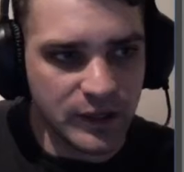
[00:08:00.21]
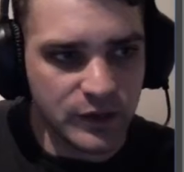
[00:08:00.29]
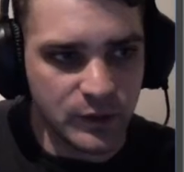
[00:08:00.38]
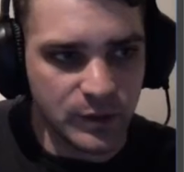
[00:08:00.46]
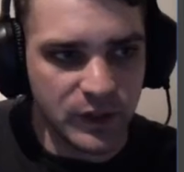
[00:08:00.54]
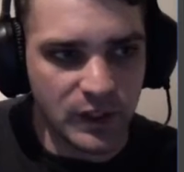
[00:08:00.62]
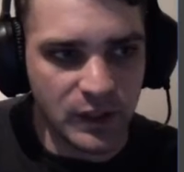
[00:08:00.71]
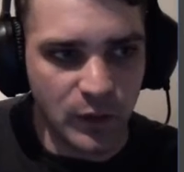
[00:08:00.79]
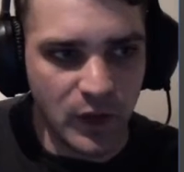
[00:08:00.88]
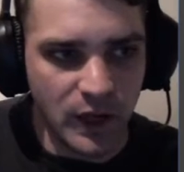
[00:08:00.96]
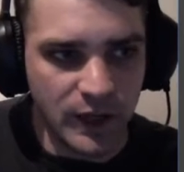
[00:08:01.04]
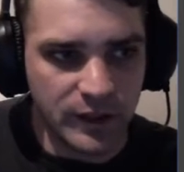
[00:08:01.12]

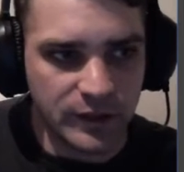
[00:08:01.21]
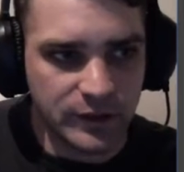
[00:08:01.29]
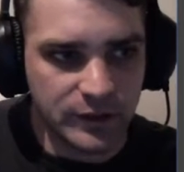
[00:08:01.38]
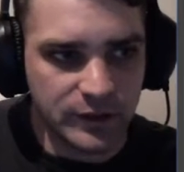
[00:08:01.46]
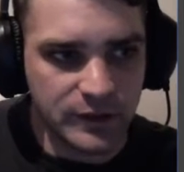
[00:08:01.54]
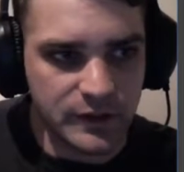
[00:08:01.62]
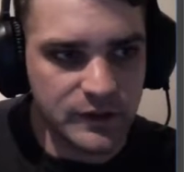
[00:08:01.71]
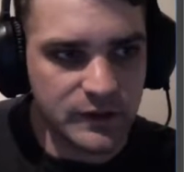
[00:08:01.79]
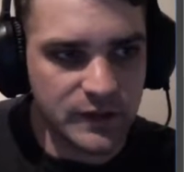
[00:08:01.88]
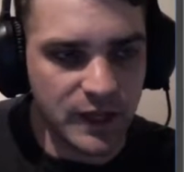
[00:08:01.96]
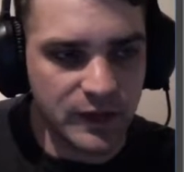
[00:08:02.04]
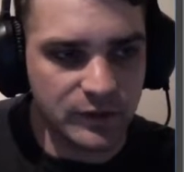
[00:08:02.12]
.ply, this
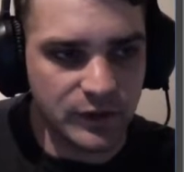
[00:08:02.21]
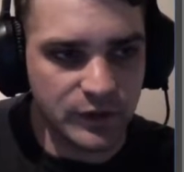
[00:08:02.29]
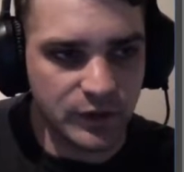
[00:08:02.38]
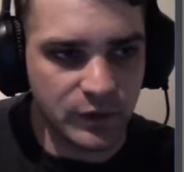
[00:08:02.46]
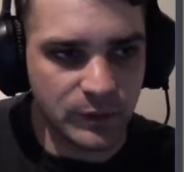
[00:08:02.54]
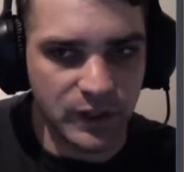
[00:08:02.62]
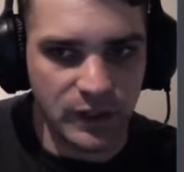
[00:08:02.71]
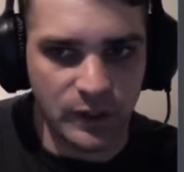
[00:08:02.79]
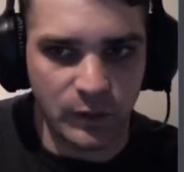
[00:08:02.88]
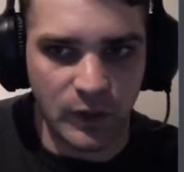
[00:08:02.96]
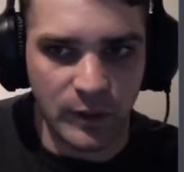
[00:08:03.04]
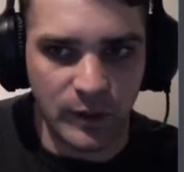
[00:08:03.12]

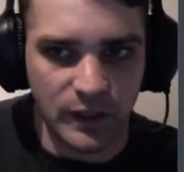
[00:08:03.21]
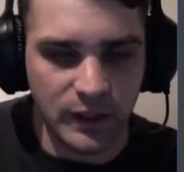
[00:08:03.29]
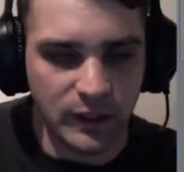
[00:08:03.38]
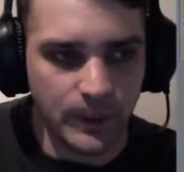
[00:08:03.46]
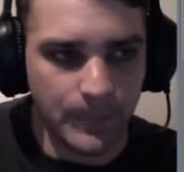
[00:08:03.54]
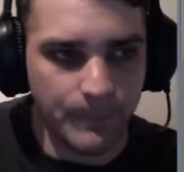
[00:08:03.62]
Stanford.ply one here.